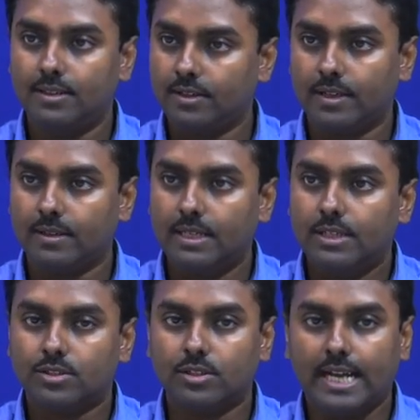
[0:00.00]
Okay.
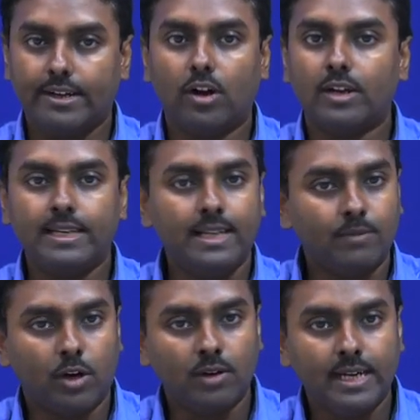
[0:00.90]
So, that nonlinear
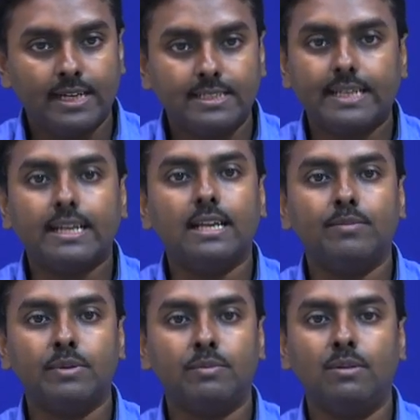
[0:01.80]
modulator generally
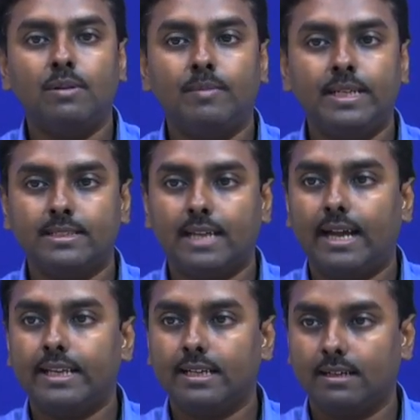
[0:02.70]
people will be
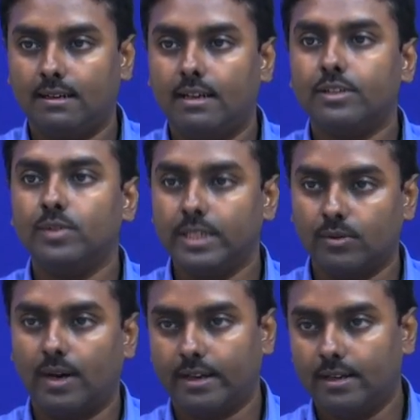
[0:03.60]
designing a unique
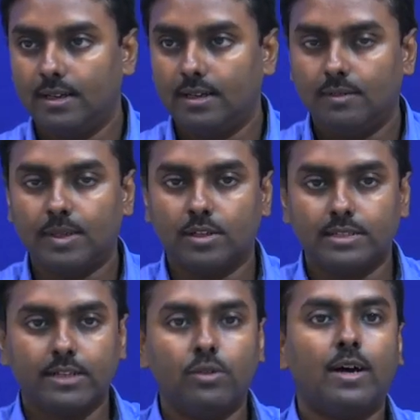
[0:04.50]
one, because
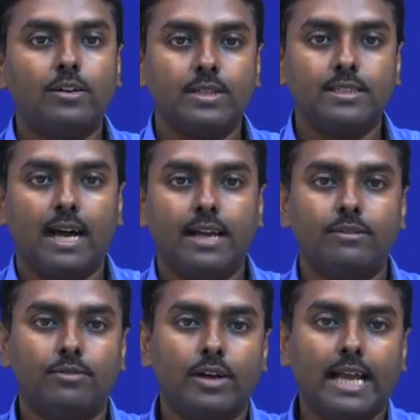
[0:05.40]
they do not want to
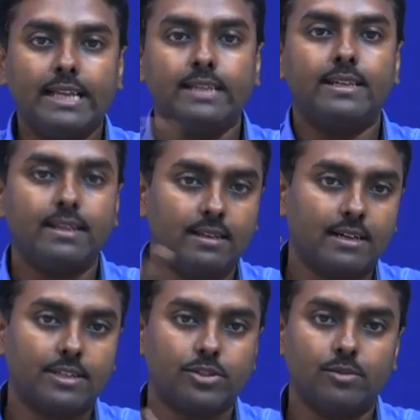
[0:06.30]
design for anything
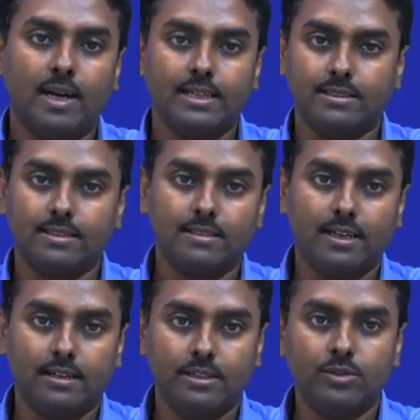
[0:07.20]
customized,
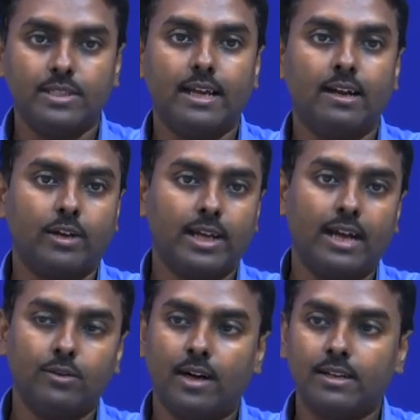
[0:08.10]
that you say okay
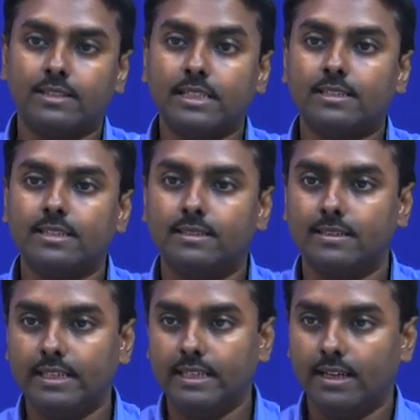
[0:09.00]
I want
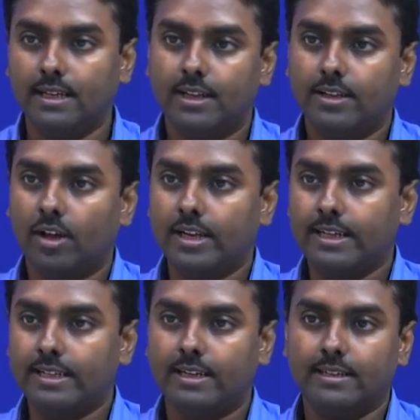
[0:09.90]
63
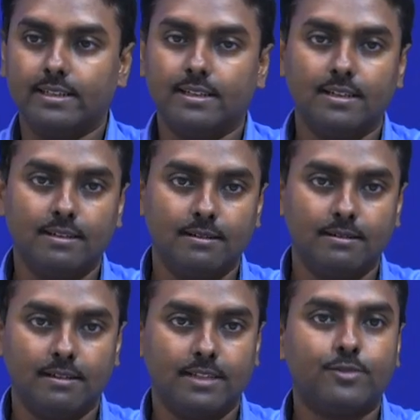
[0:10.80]
nonlinearity,
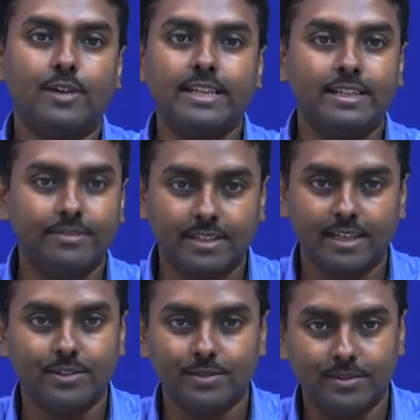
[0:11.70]
that is very
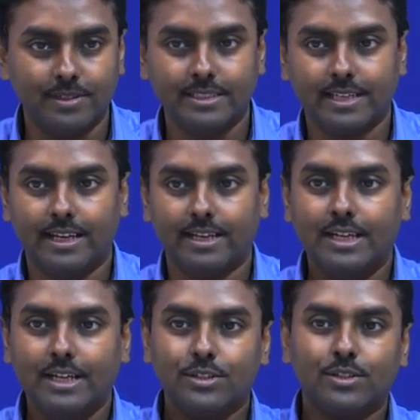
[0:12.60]
difficult to design.
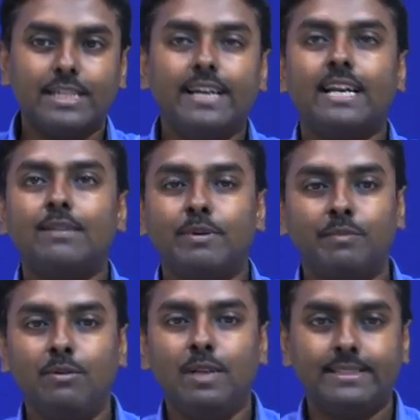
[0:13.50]
So, generally
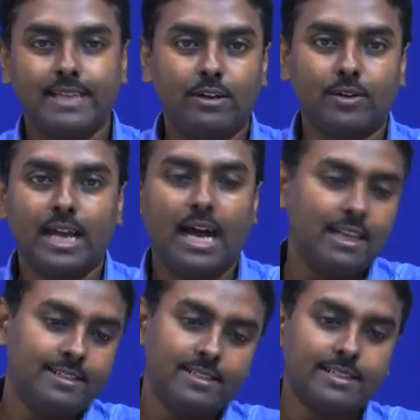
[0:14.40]
people will say okay I
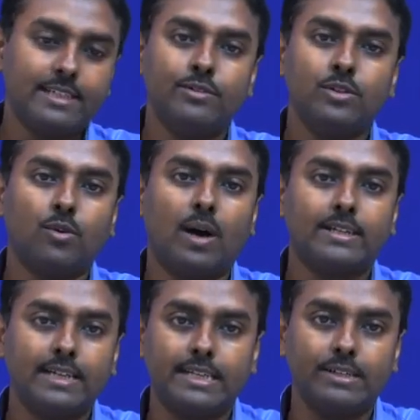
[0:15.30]
will just give you
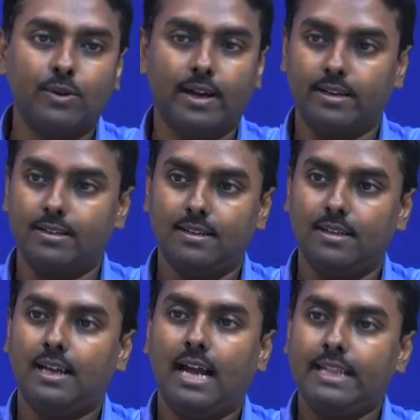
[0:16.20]
quadratic one,
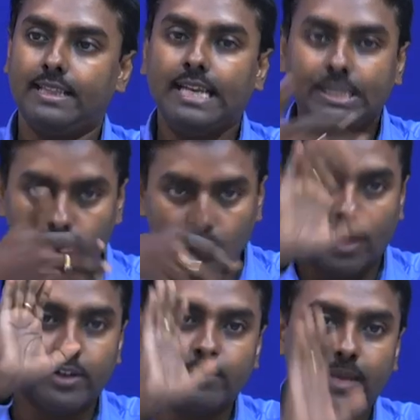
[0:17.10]
and then you
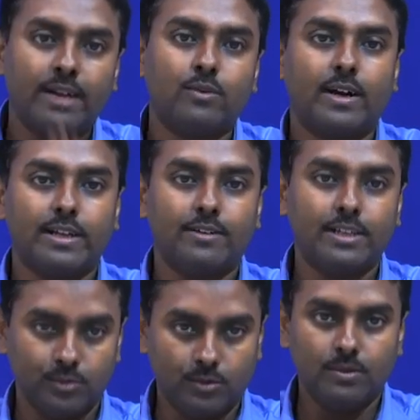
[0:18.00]
want to make whatever
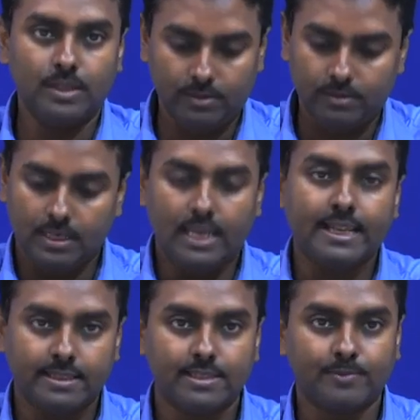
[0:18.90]
you
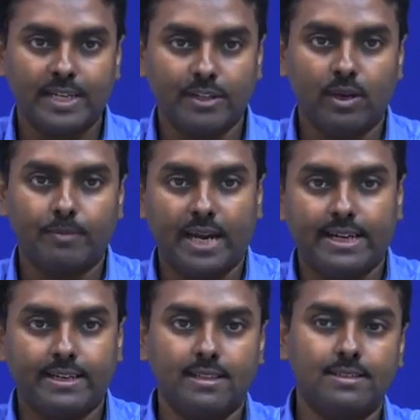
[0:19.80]
like. This particular
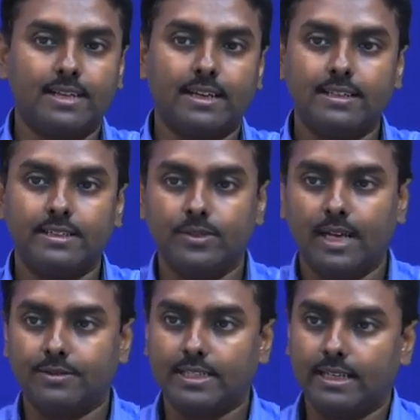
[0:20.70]
practical circuitry we
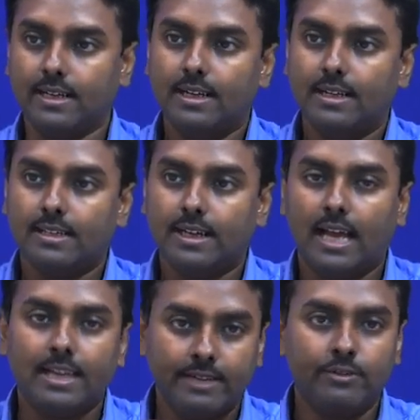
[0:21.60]
have seen that
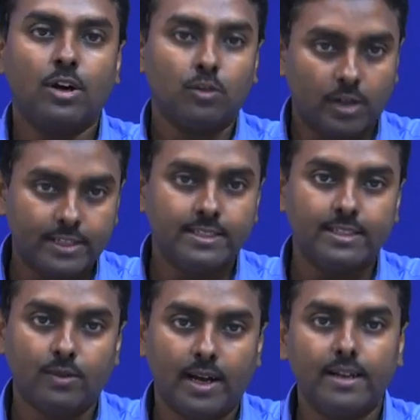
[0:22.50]
I will give you a
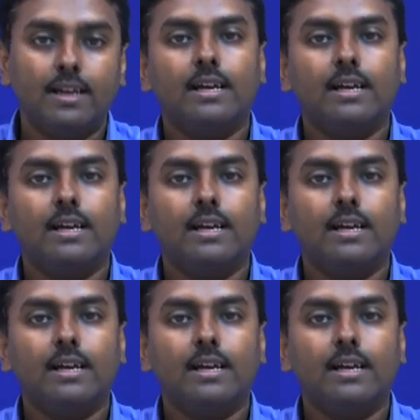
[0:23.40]
quadratic one.